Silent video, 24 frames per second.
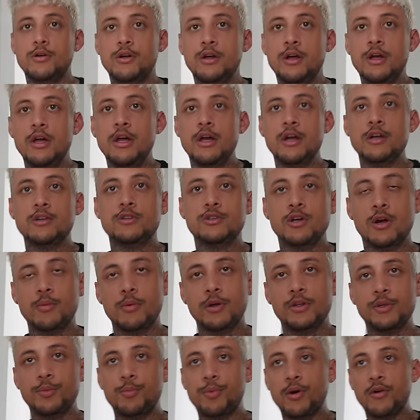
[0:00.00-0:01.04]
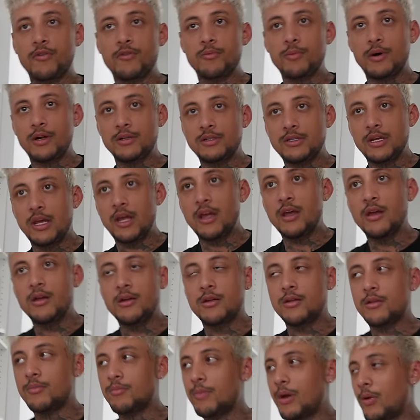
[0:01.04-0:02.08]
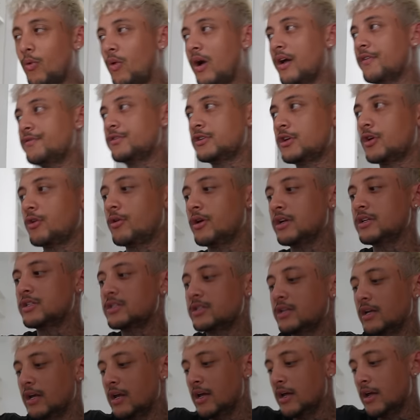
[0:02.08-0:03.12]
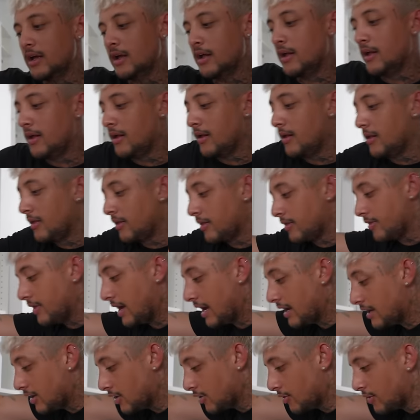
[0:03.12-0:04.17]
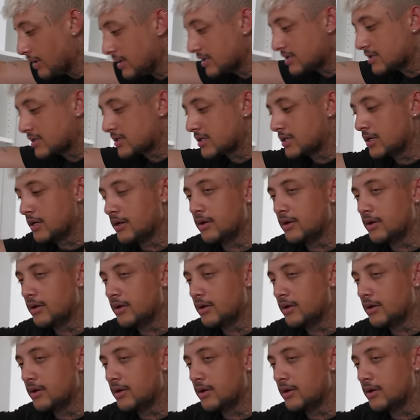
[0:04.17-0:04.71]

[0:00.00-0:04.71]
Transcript: Yeah. Talking about the Performante, my wife's Urus. Urus has That Urus.